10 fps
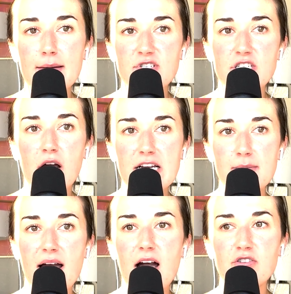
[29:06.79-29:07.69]
She talks
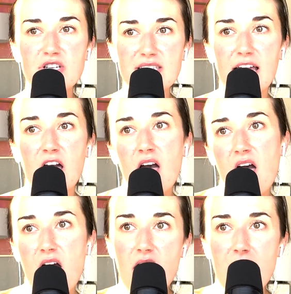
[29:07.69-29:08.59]
about how just like,
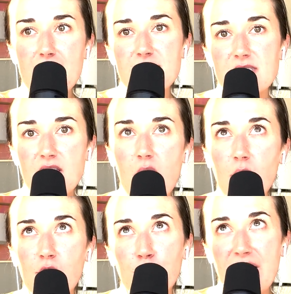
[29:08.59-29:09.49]
oh, I'm
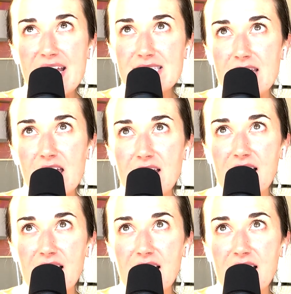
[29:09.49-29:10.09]
so crazy.